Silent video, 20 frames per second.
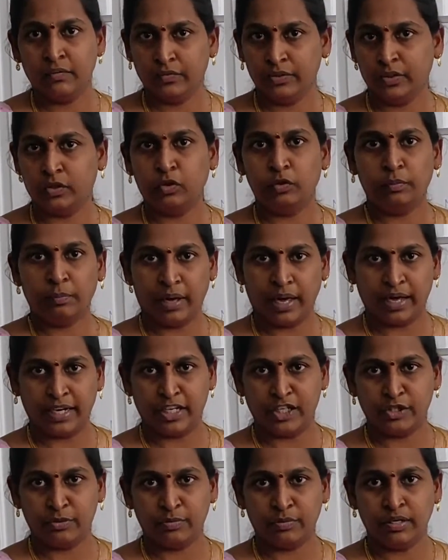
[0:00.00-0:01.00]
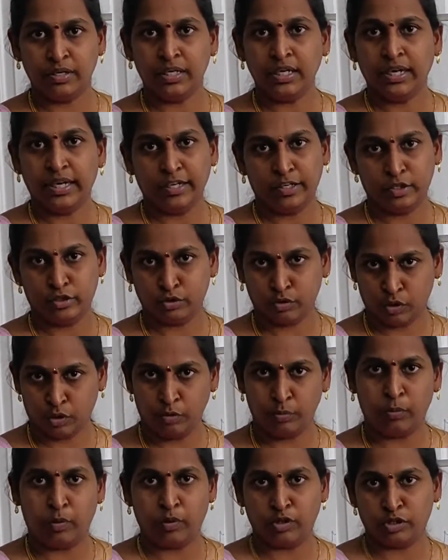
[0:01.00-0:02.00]
Without management, it is
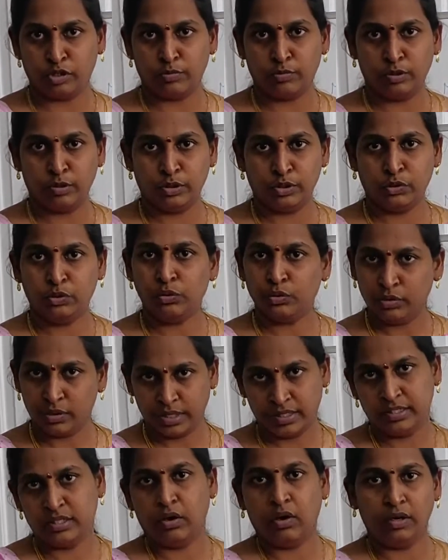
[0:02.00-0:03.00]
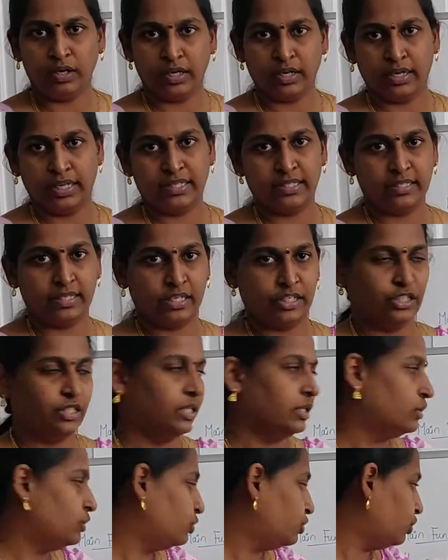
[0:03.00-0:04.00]
not possible to run the
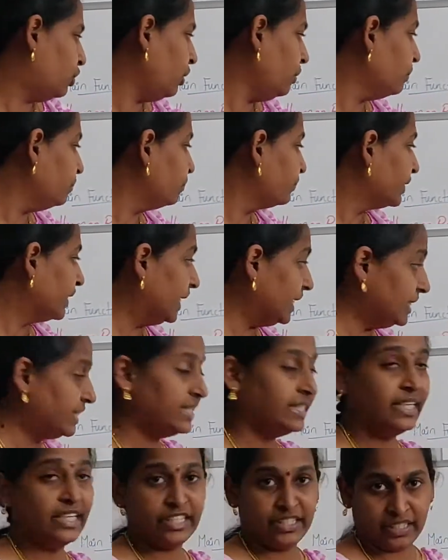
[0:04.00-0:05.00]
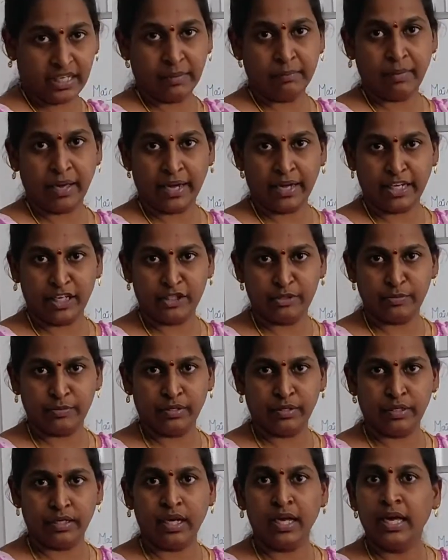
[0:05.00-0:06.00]
organization. So, international
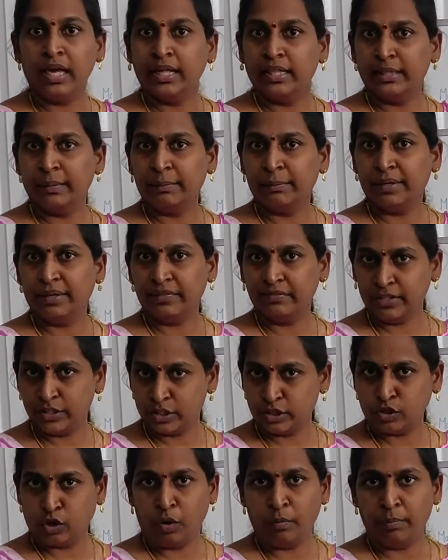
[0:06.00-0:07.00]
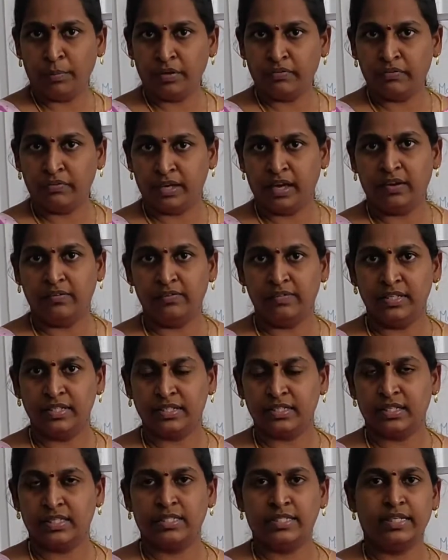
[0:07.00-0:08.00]
management. The previous topic we have
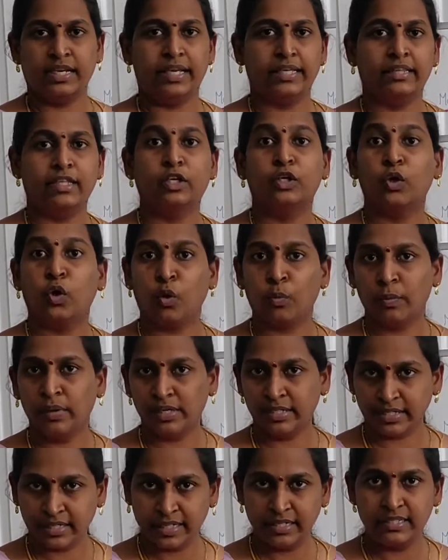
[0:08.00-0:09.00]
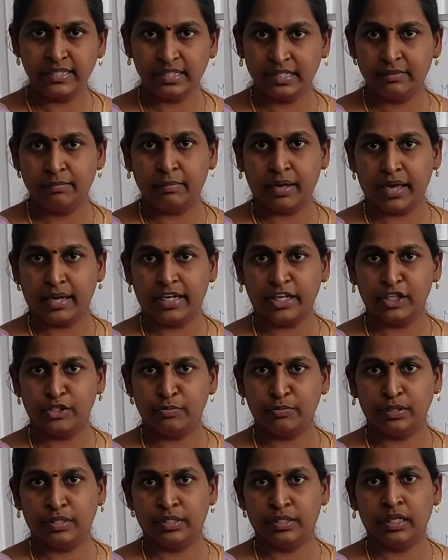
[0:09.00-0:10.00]
discussed like the global trends in
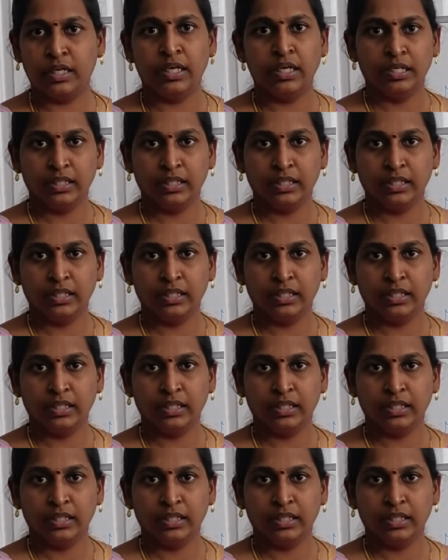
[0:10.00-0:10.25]
management.